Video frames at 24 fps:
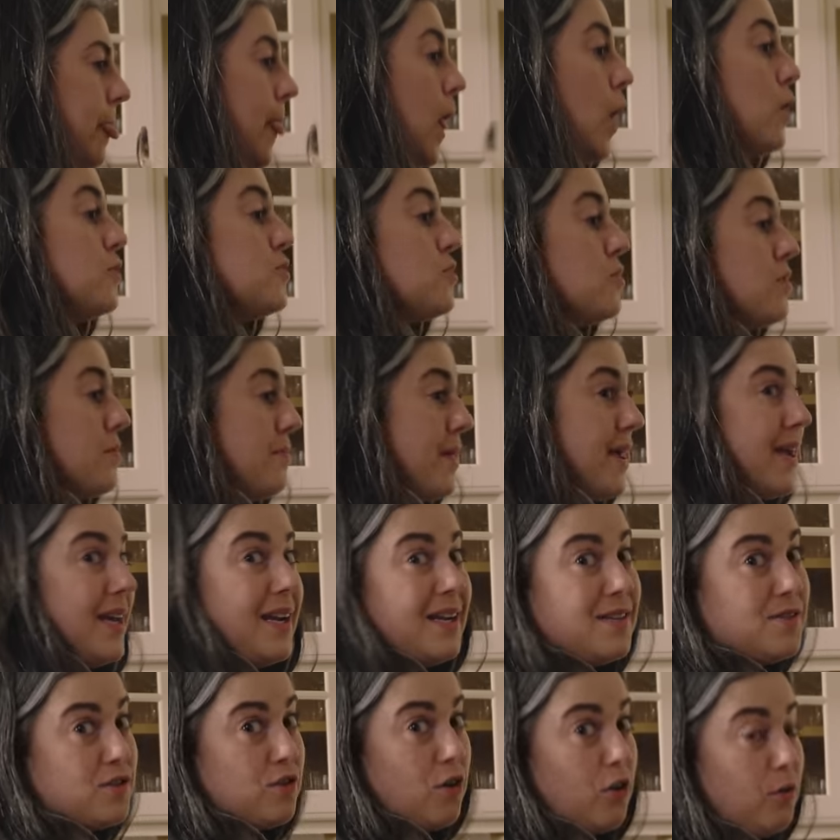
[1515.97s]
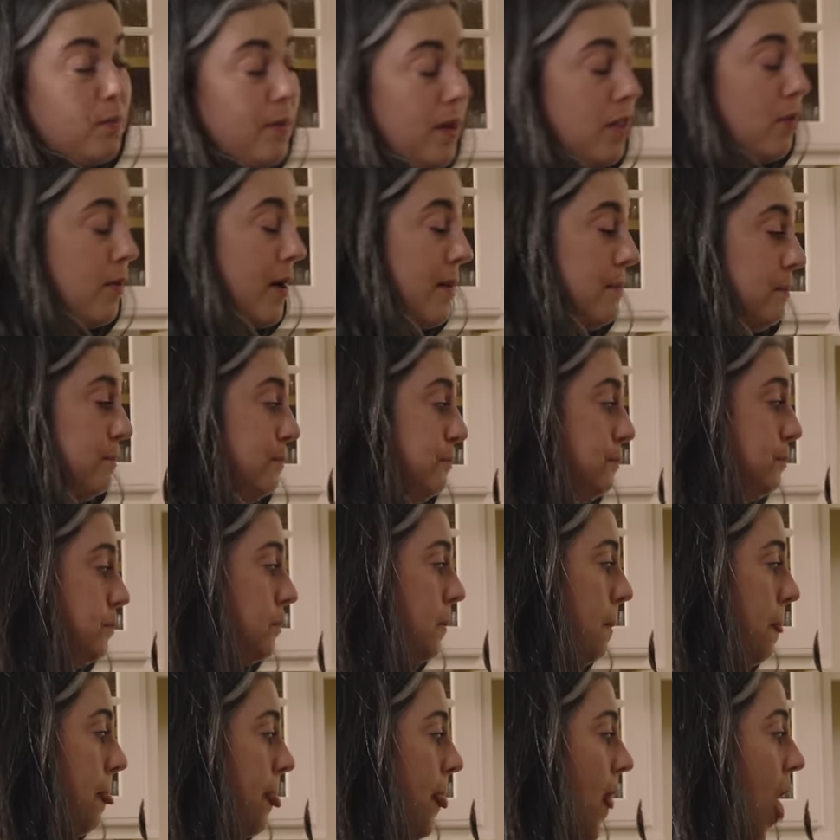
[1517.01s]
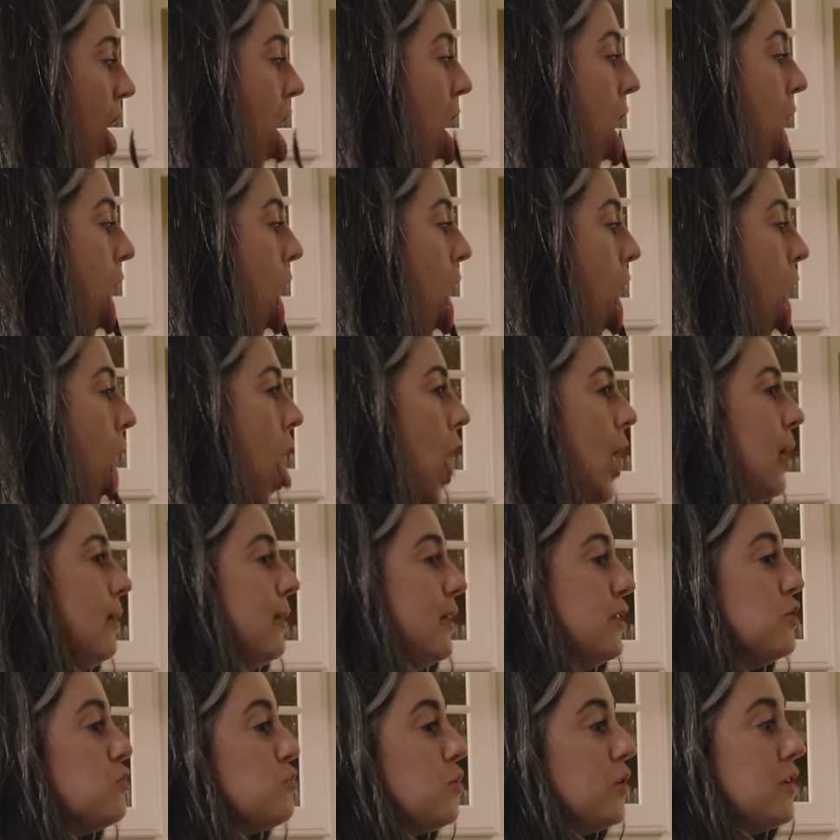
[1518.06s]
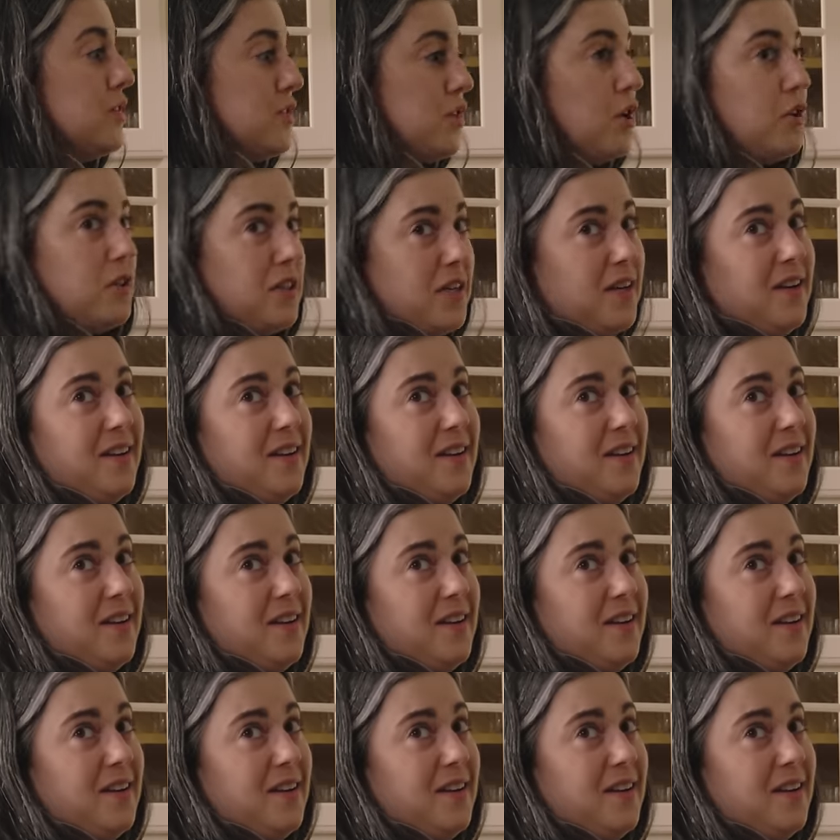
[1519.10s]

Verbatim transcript: Also the bacon has salt, by the way. It's really salty.